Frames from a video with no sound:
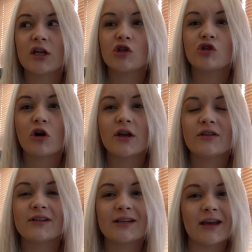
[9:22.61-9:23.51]

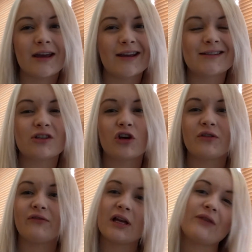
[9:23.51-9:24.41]
enjoying the taste, enjoying
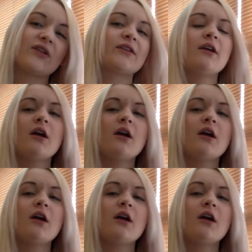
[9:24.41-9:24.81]
the flavours,